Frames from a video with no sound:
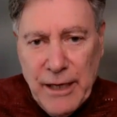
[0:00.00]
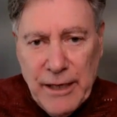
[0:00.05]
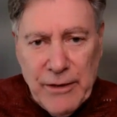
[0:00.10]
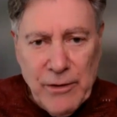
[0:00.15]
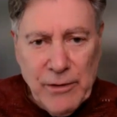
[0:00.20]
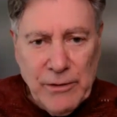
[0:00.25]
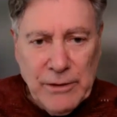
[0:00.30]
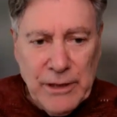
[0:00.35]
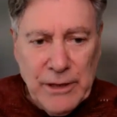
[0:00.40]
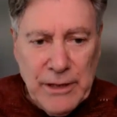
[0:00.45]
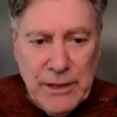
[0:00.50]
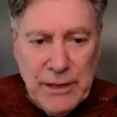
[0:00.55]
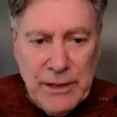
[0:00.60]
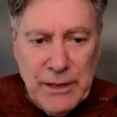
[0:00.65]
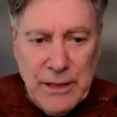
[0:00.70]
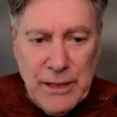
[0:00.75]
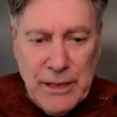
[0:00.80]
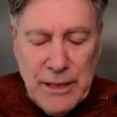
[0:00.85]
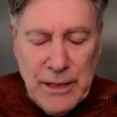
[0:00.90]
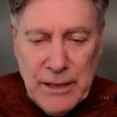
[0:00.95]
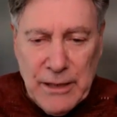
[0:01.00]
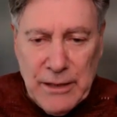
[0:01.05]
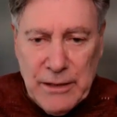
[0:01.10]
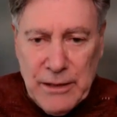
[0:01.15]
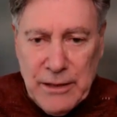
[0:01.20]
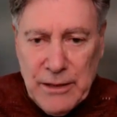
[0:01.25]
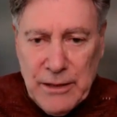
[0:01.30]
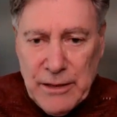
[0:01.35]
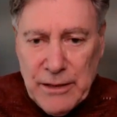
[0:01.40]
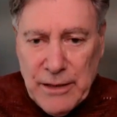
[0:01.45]
not only
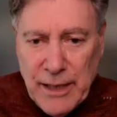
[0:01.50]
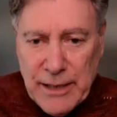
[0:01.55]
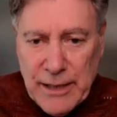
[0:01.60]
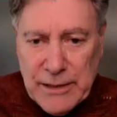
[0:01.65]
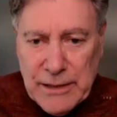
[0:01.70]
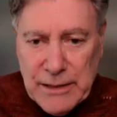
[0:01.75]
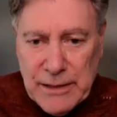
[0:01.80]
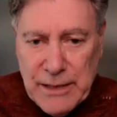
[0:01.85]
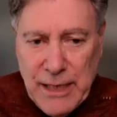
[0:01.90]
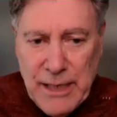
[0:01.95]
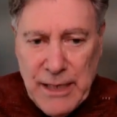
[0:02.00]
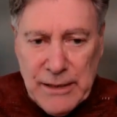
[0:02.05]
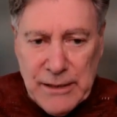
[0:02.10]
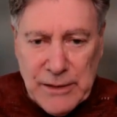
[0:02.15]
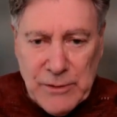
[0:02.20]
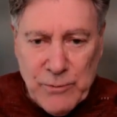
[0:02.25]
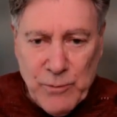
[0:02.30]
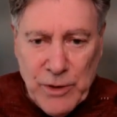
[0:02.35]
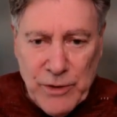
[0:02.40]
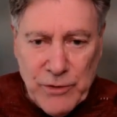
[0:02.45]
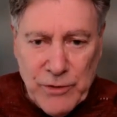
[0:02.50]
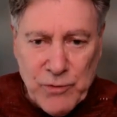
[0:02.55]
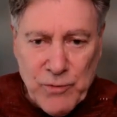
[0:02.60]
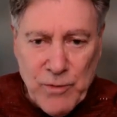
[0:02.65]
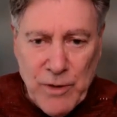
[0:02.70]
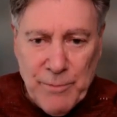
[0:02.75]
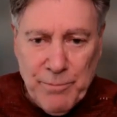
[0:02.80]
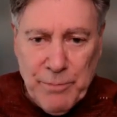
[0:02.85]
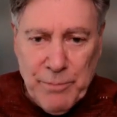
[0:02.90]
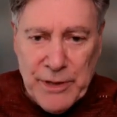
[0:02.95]
in the United States with
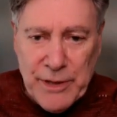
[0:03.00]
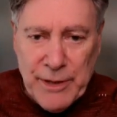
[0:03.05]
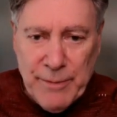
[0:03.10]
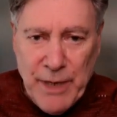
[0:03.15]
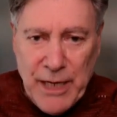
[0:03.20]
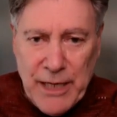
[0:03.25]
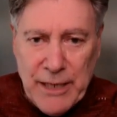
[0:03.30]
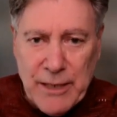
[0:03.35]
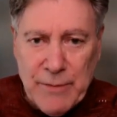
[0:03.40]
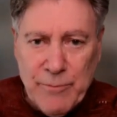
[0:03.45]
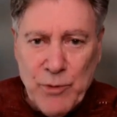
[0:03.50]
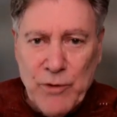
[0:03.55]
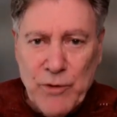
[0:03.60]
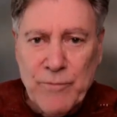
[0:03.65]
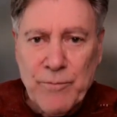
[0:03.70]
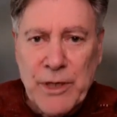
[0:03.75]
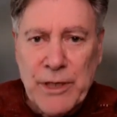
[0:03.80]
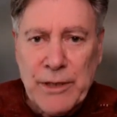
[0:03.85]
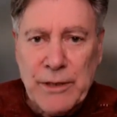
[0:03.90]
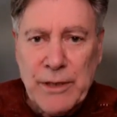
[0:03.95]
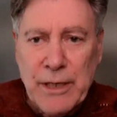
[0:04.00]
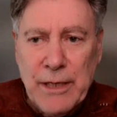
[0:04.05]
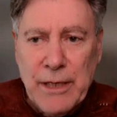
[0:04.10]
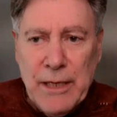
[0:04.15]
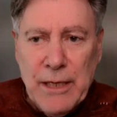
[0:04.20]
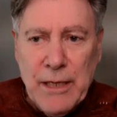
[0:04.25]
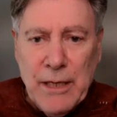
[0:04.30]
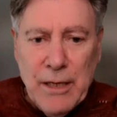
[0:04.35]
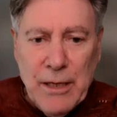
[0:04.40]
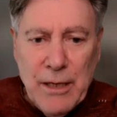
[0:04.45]
Trump and the MAGA movement,
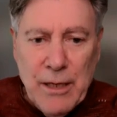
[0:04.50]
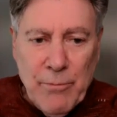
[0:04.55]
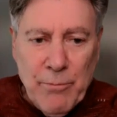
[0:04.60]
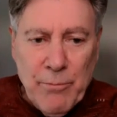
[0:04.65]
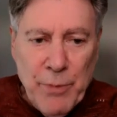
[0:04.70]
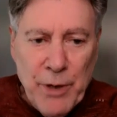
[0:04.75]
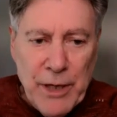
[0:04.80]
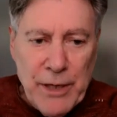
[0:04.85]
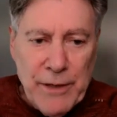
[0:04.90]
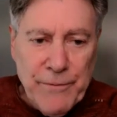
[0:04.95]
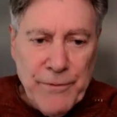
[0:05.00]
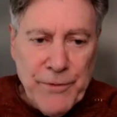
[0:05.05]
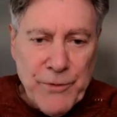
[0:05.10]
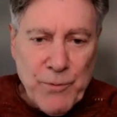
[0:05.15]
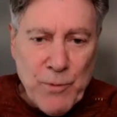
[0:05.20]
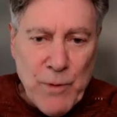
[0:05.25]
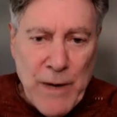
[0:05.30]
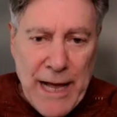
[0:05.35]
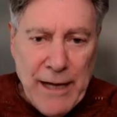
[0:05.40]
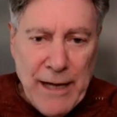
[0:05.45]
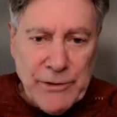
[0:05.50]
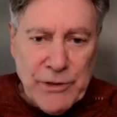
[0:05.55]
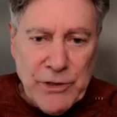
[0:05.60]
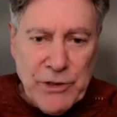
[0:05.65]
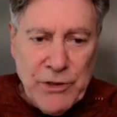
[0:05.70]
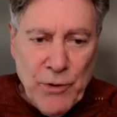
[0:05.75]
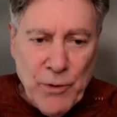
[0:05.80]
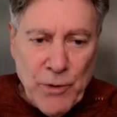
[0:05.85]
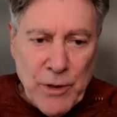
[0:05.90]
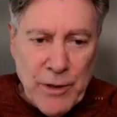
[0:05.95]
but
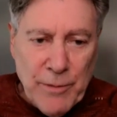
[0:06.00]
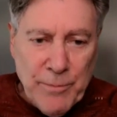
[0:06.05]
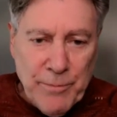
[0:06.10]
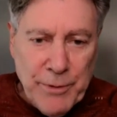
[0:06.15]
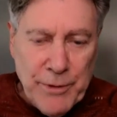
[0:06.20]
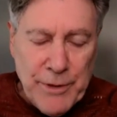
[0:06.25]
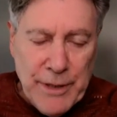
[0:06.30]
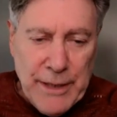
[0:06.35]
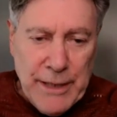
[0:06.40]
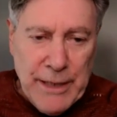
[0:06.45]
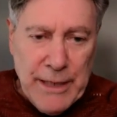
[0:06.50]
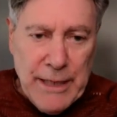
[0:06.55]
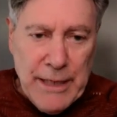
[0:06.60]
throughout Europe